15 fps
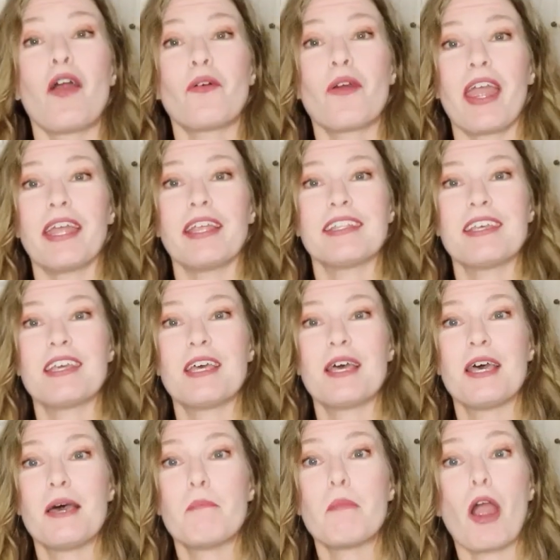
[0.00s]
all right,
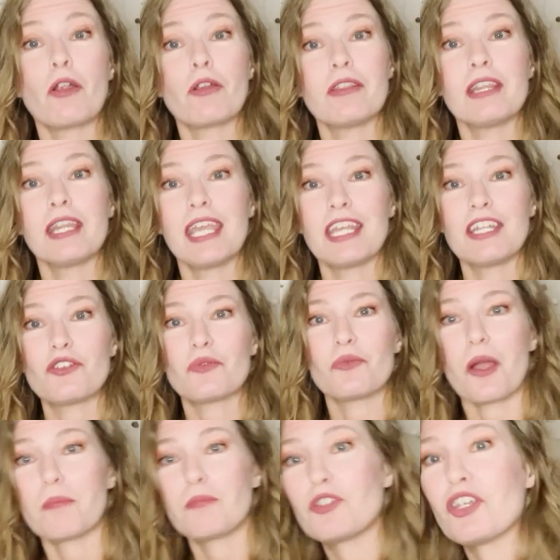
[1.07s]
pardon the
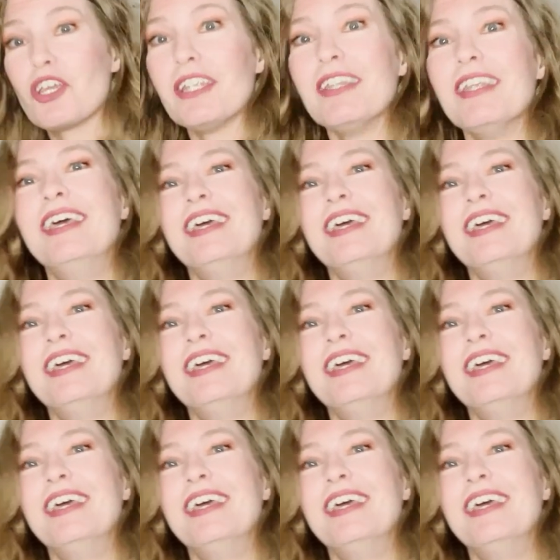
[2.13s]
interruption.